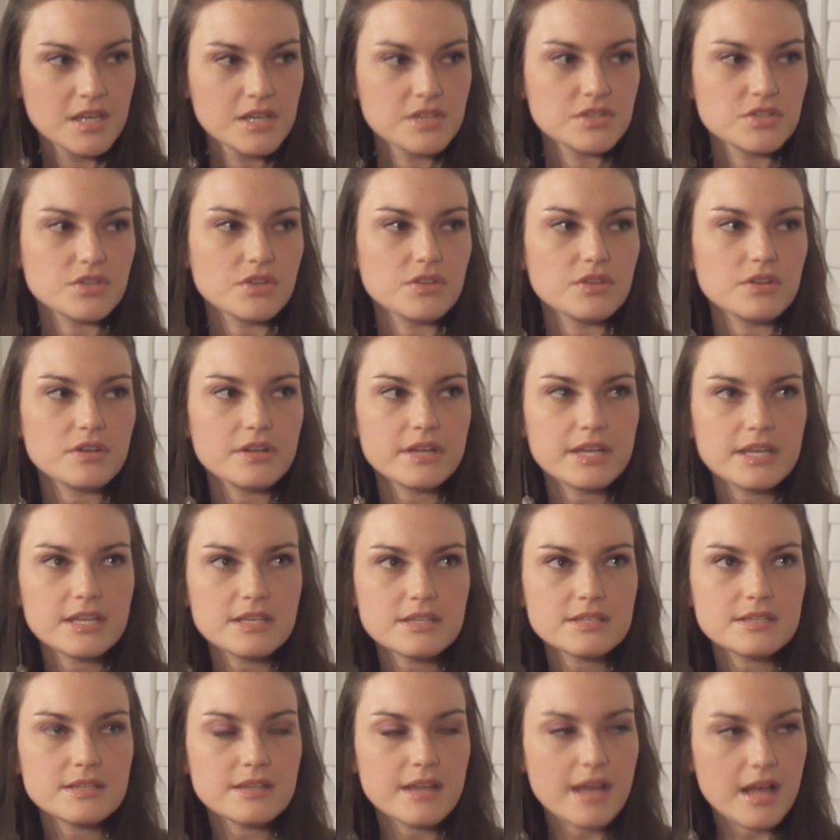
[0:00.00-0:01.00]
so there
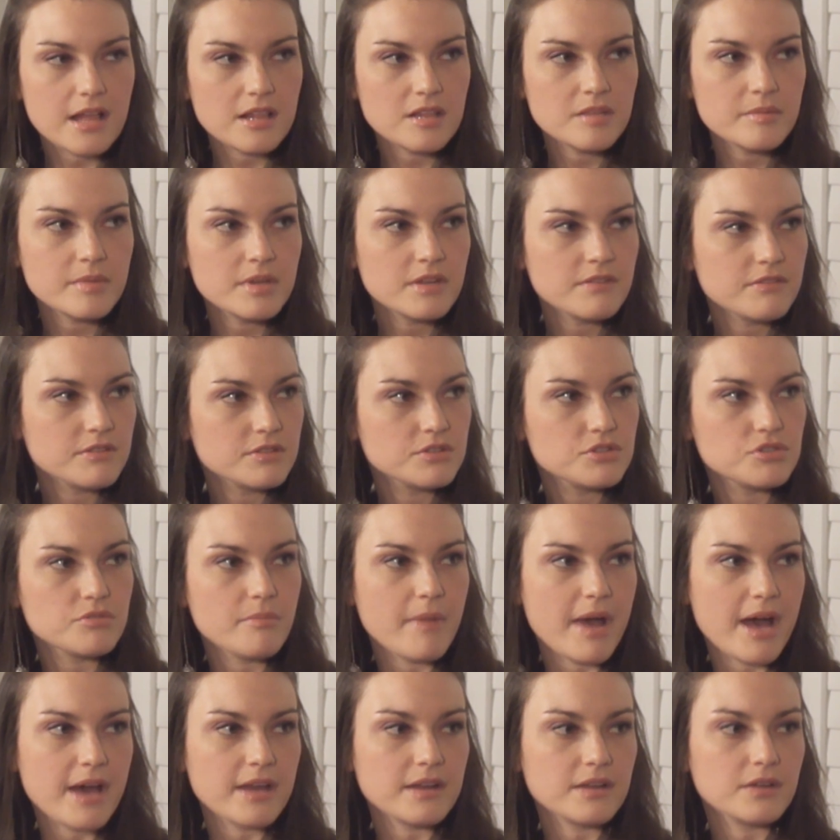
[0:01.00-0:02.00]
is an element of the
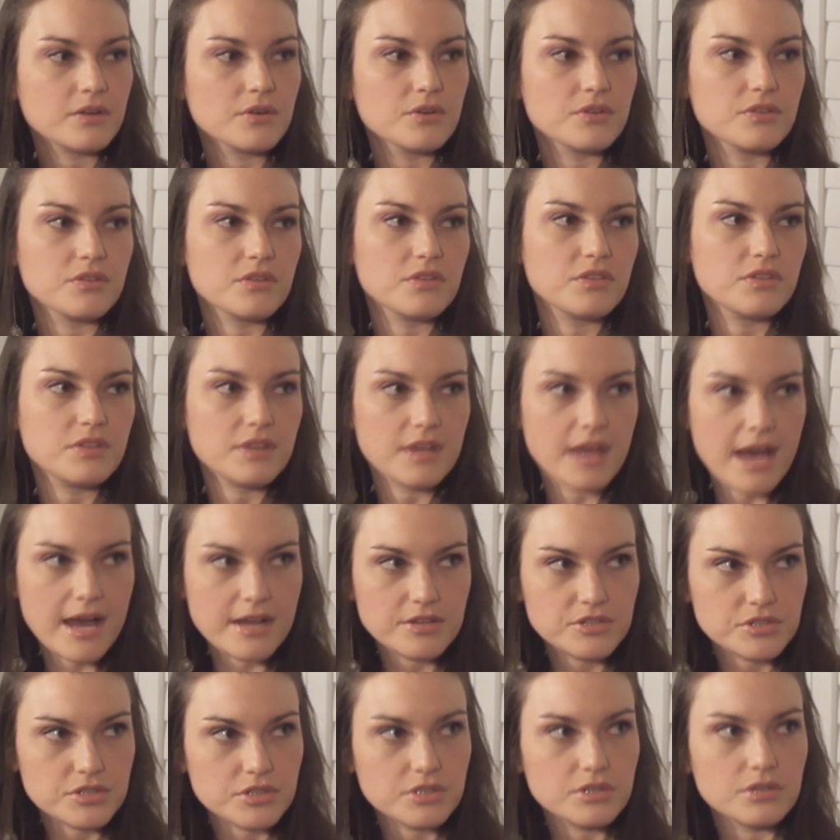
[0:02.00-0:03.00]
dramatic or the
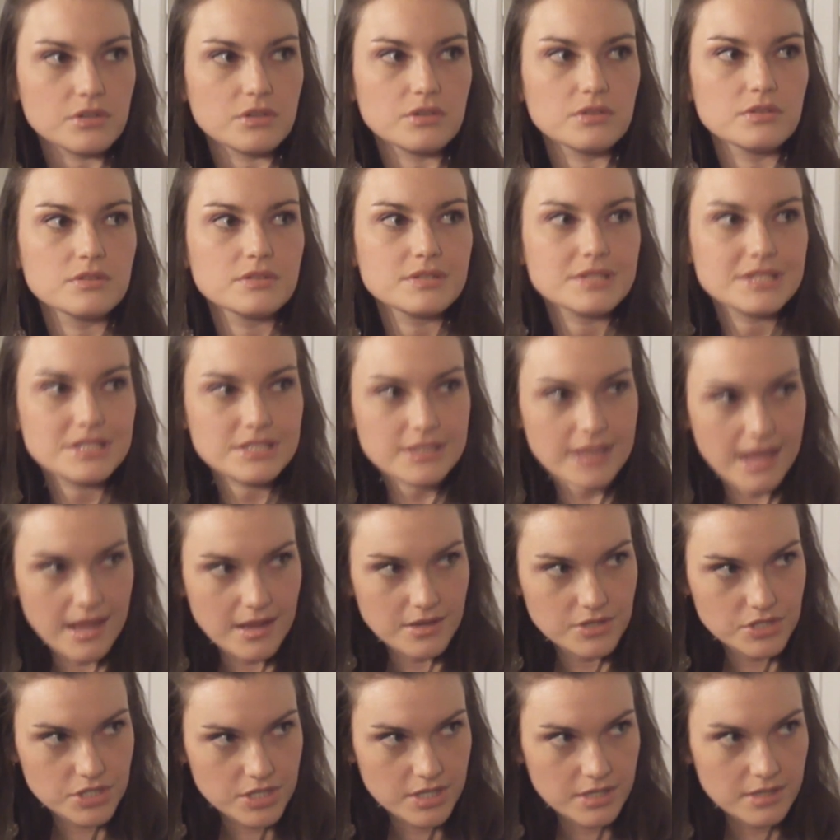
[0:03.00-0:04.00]
theatrical
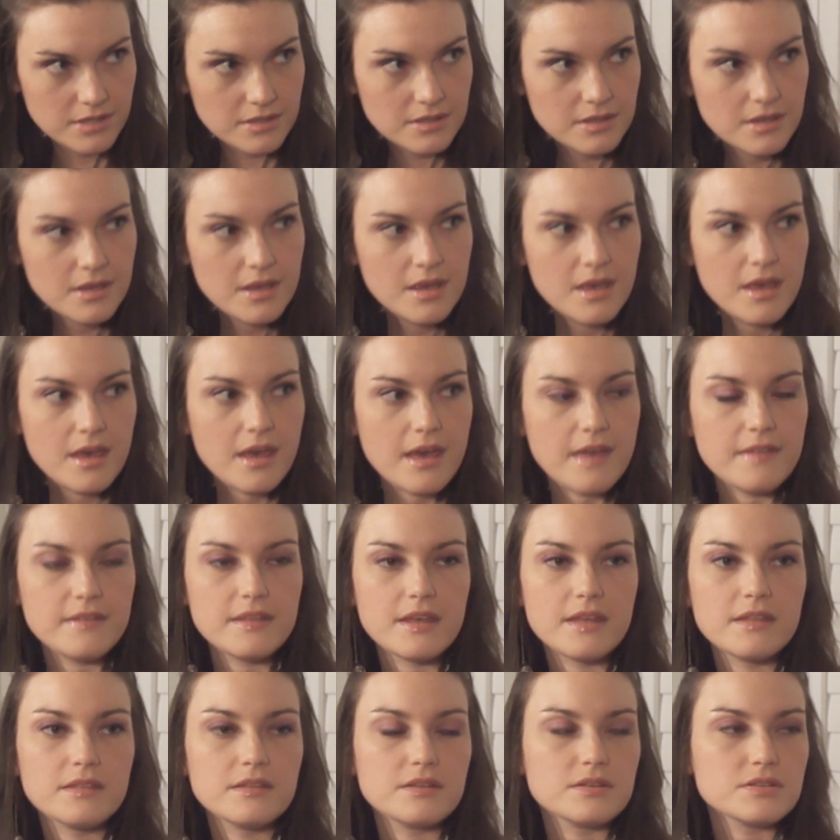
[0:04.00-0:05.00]
staging. And
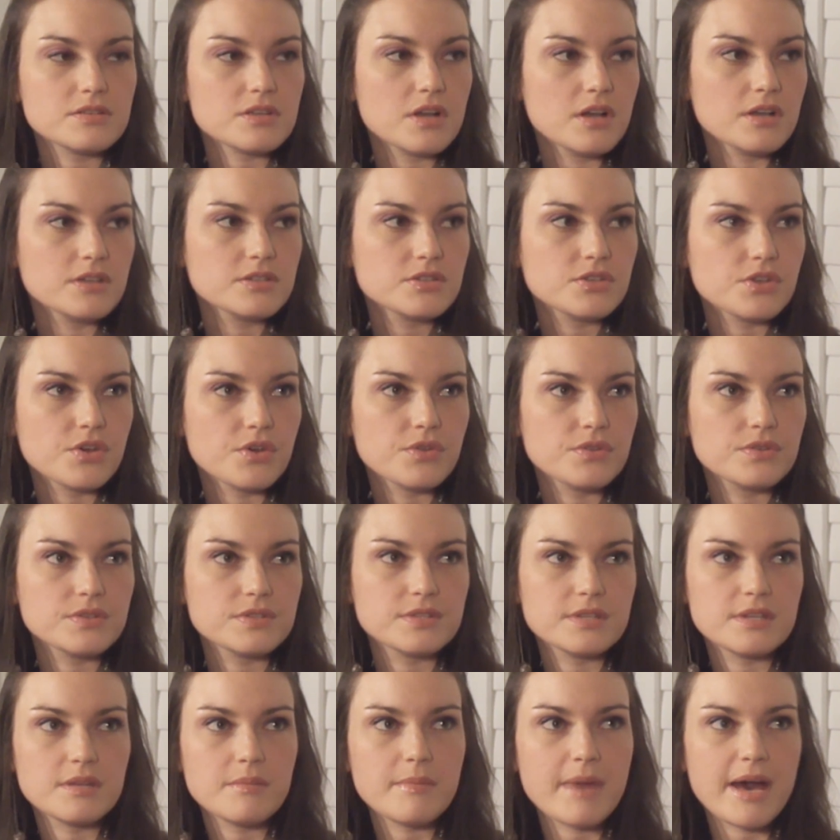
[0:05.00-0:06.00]
then there's also the
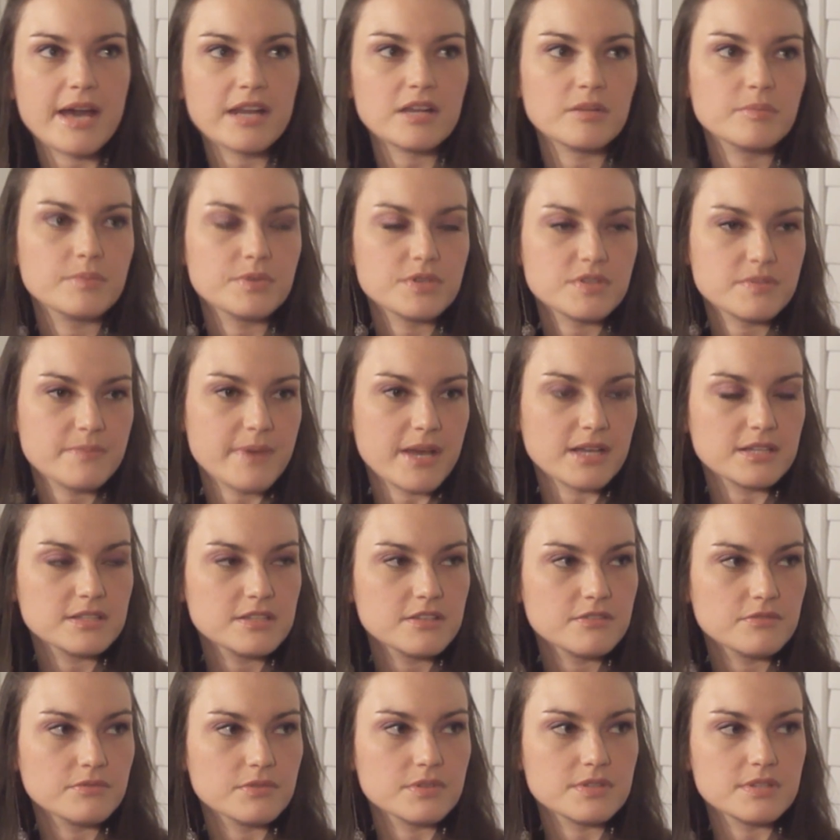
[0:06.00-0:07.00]
cinematic
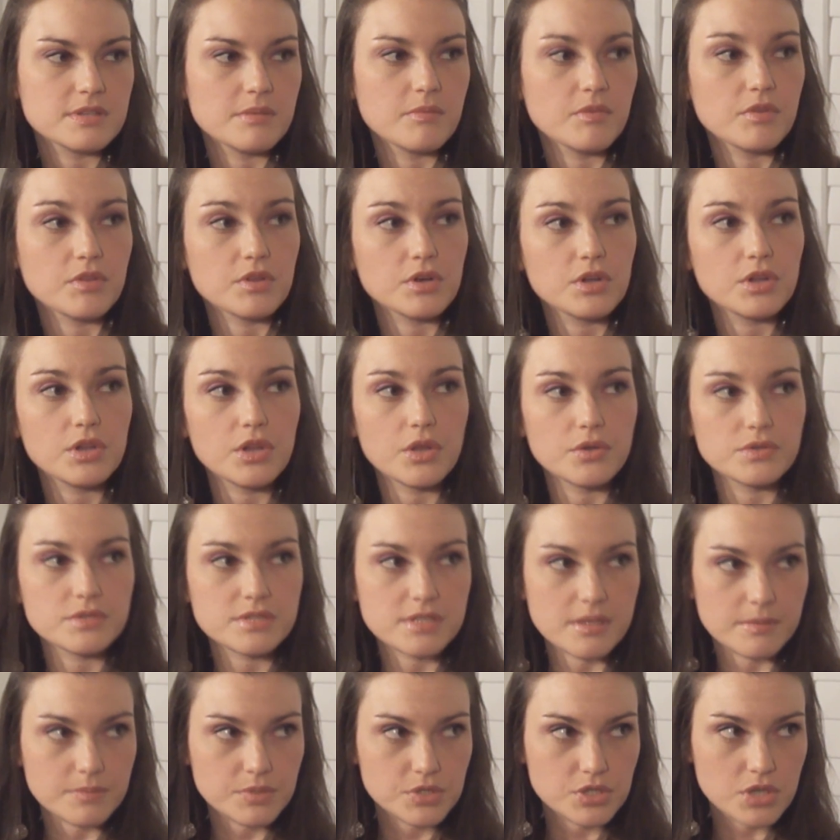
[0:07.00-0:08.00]
perspective with some of the close up